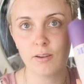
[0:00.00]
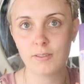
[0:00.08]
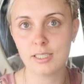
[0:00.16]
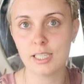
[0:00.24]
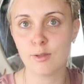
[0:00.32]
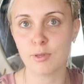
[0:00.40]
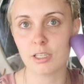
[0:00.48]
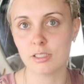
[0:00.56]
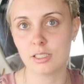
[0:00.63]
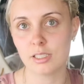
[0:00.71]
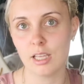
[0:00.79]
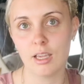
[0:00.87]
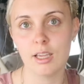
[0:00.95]
obviously
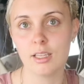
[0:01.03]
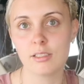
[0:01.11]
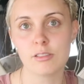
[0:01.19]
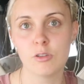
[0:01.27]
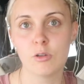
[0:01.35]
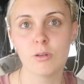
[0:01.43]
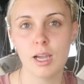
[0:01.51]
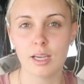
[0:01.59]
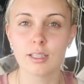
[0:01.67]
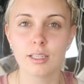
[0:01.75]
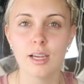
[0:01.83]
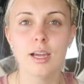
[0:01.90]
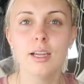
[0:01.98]
because there is no other